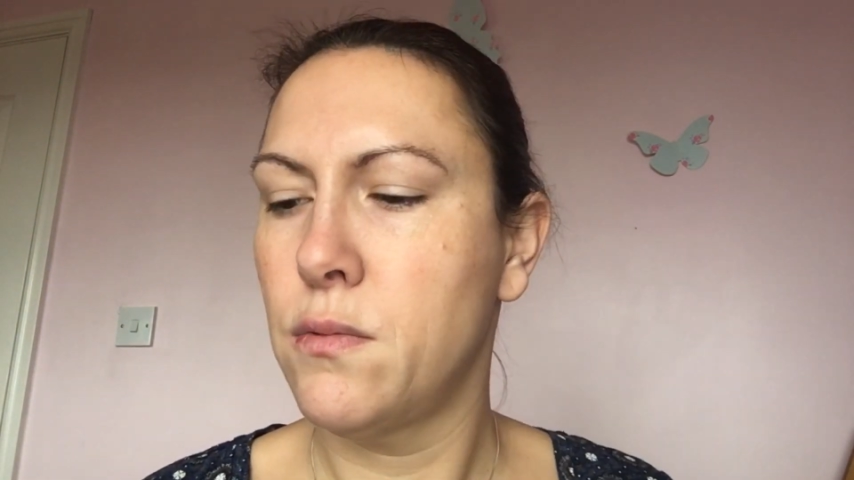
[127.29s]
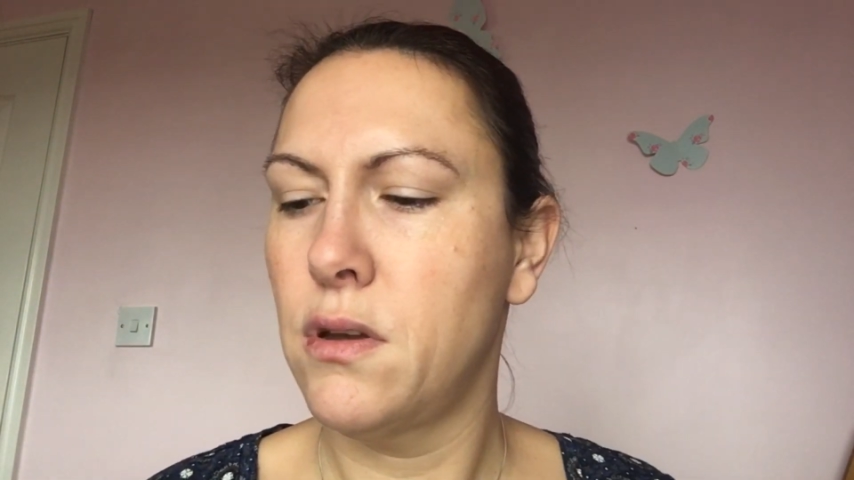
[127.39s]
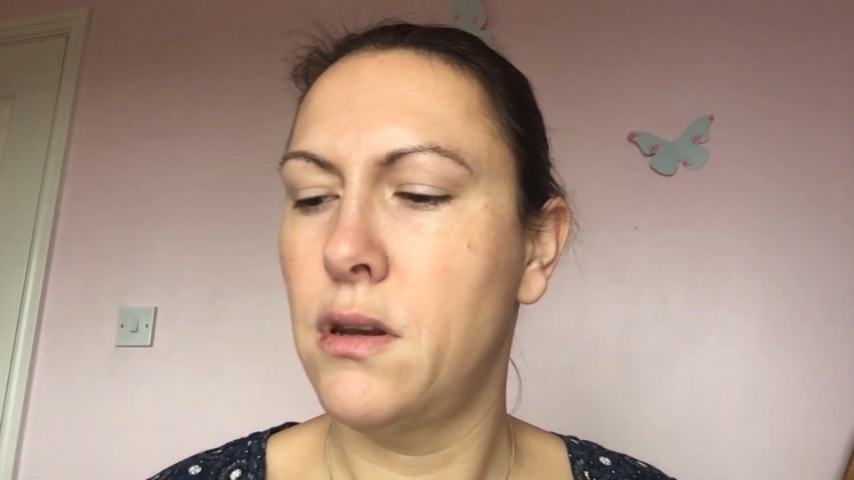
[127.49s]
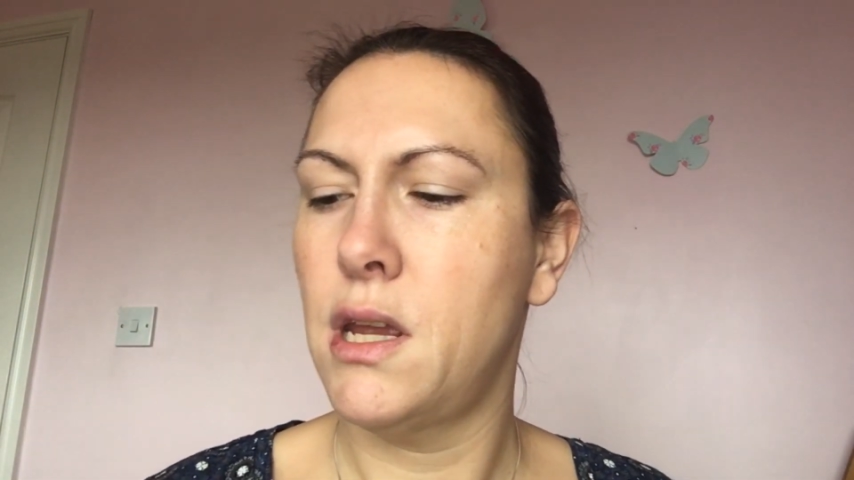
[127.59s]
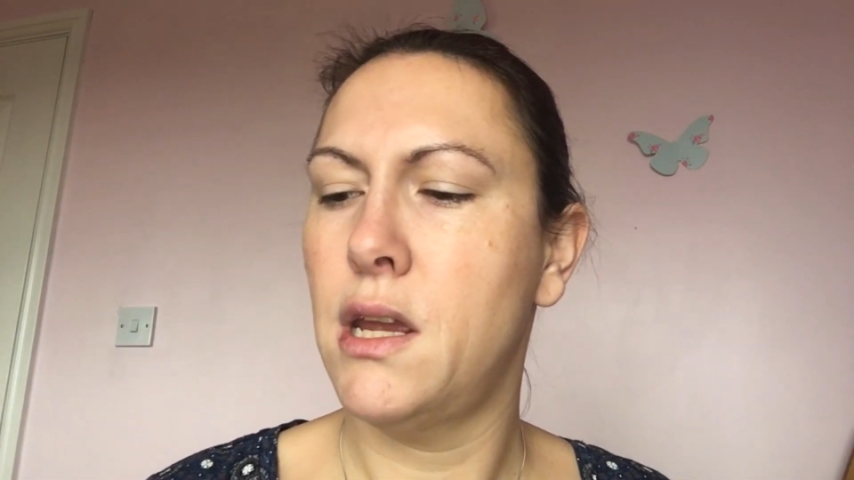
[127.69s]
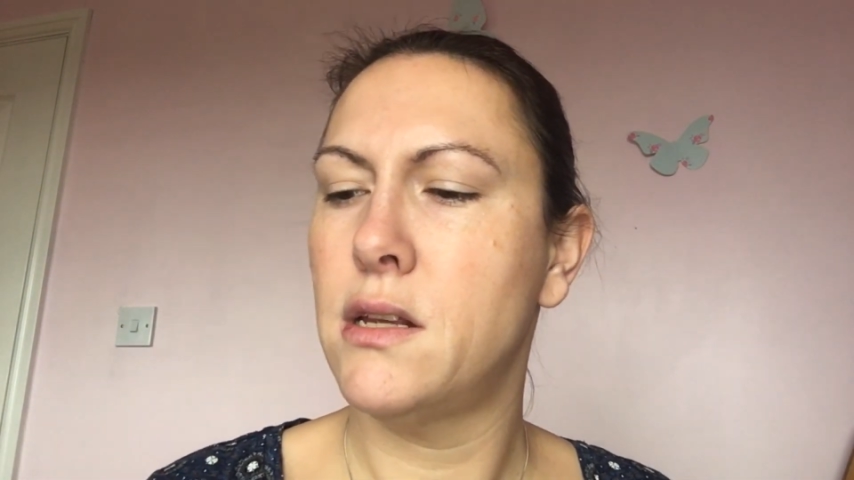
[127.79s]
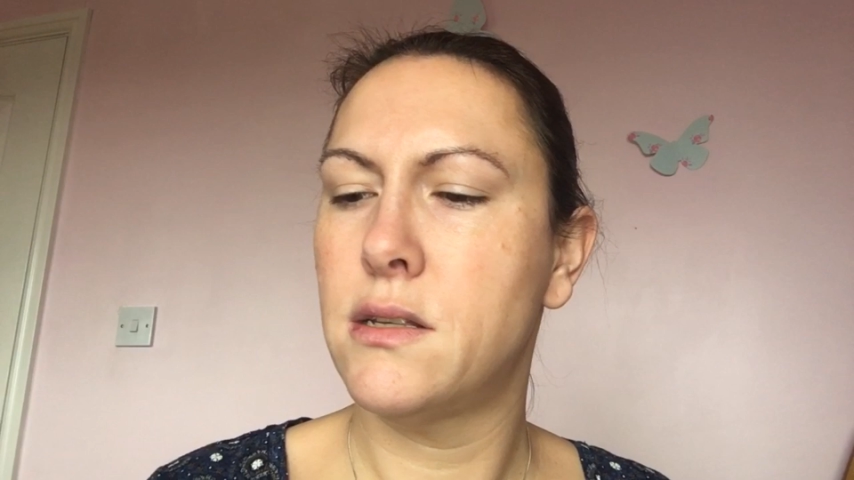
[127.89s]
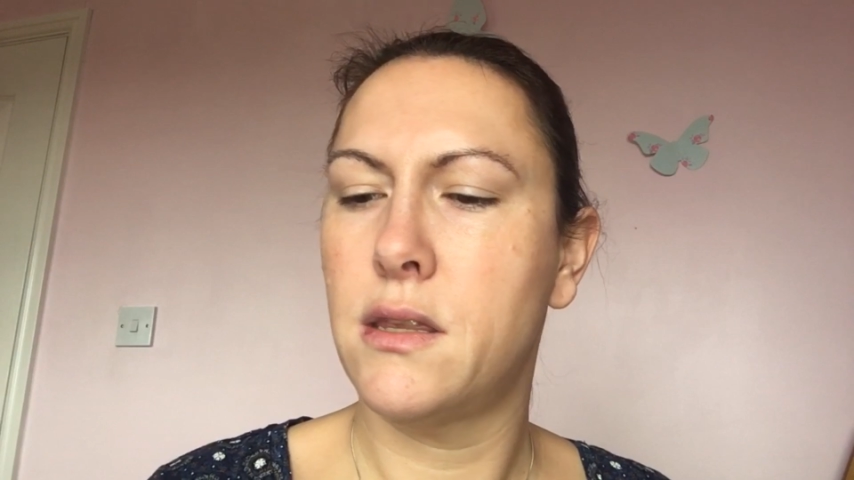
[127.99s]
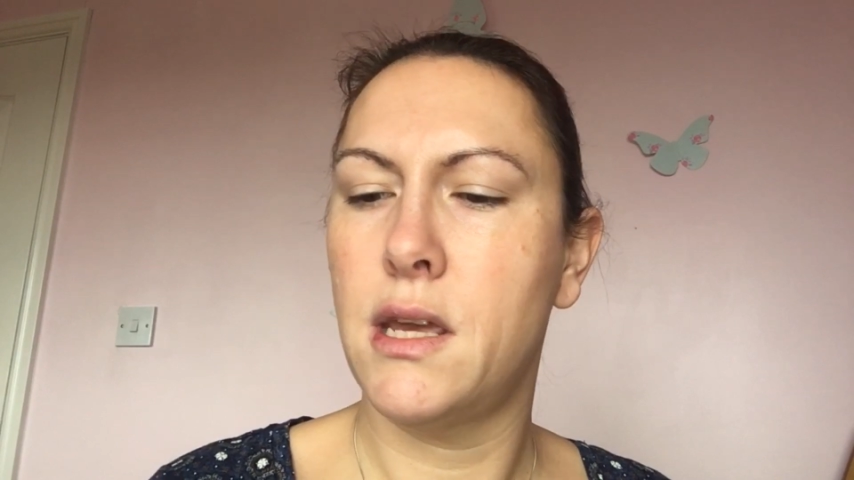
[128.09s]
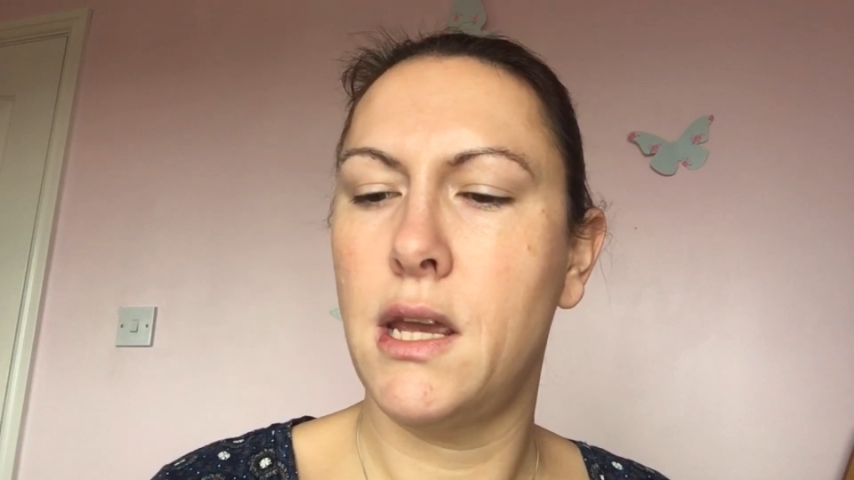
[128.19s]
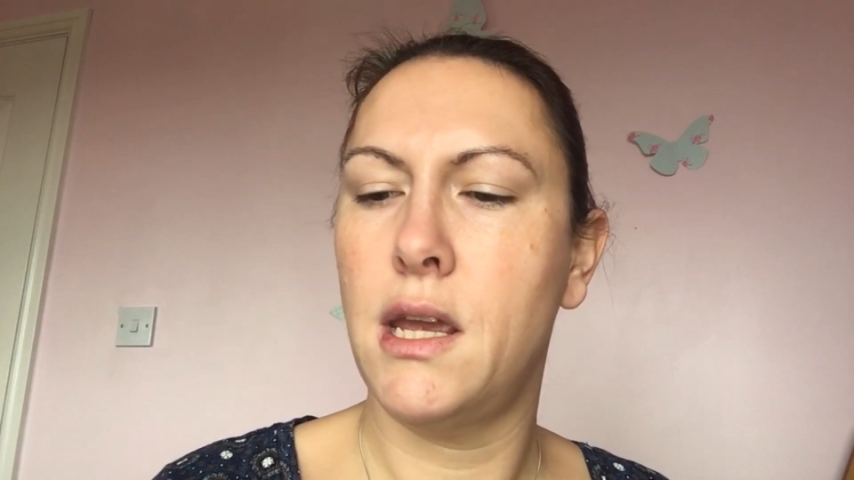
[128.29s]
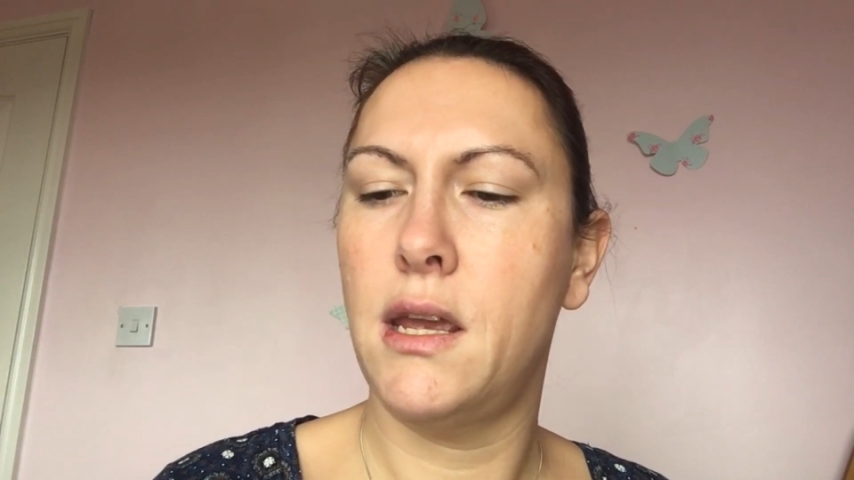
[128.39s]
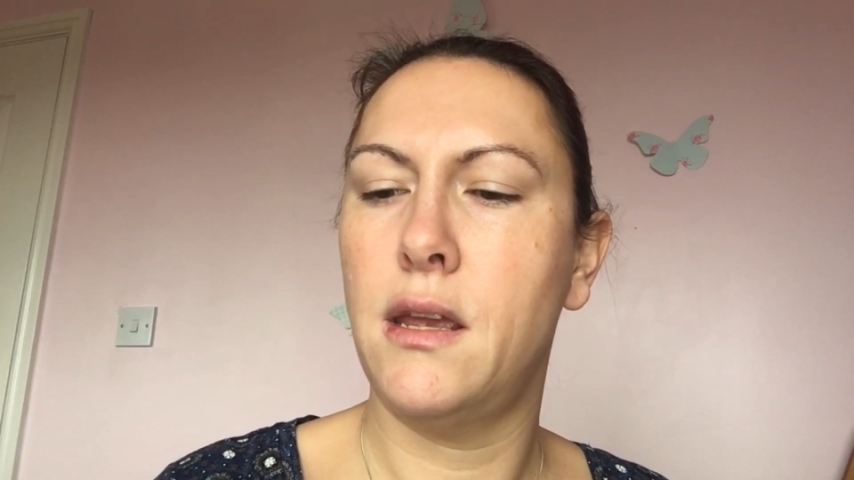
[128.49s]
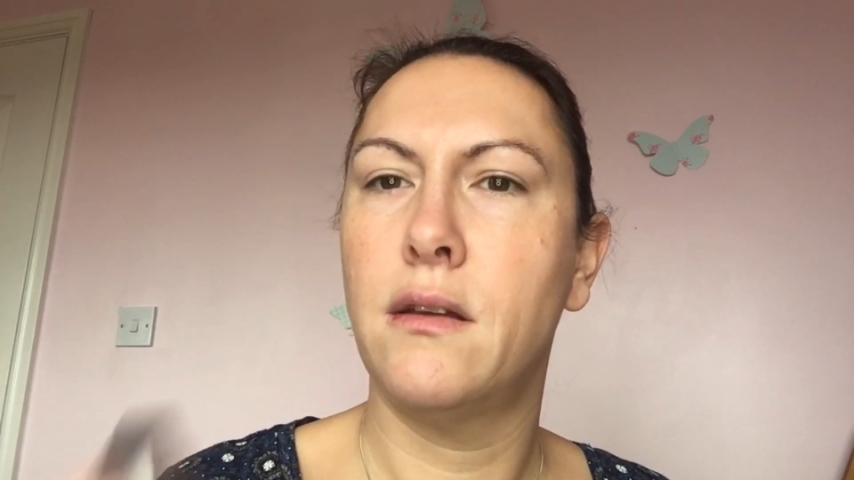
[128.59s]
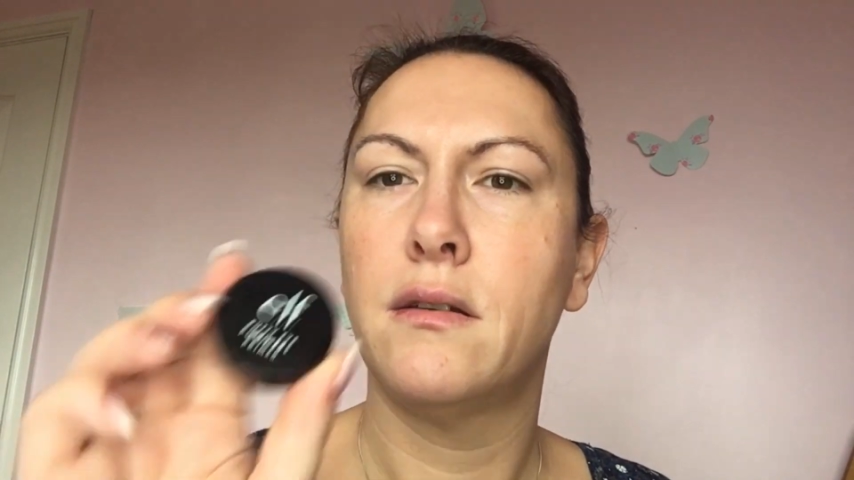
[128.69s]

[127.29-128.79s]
one is the